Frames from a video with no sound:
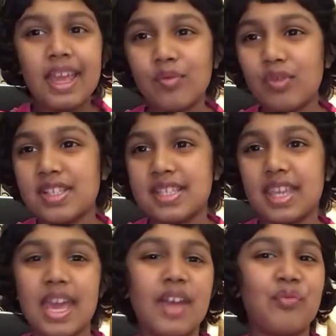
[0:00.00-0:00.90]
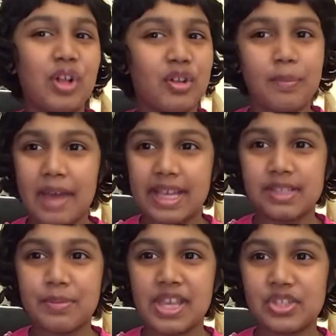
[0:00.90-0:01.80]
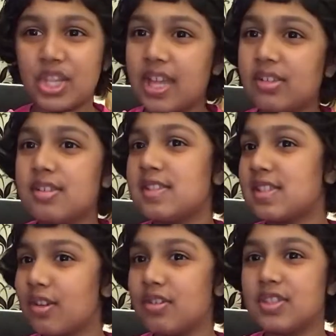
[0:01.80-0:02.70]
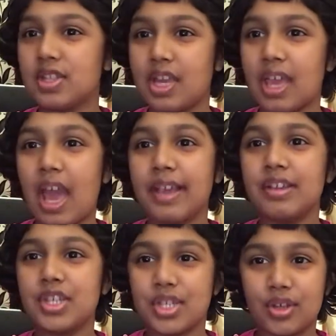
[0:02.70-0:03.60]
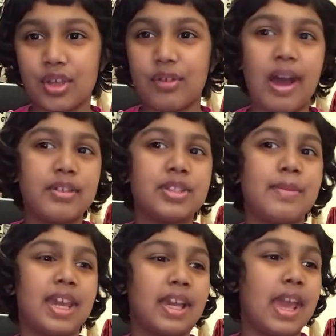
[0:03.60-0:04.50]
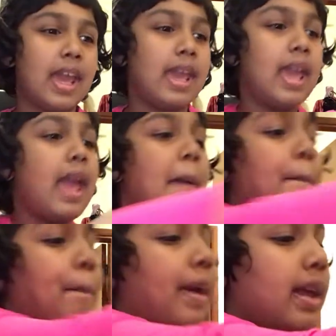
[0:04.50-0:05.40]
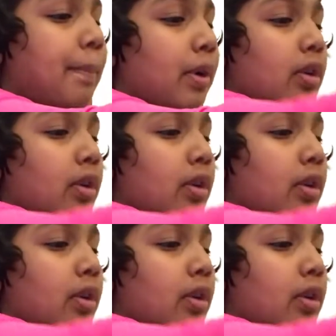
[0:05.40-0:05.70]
and once again welcome back to my channel so today I'm gonna show you how to make a paper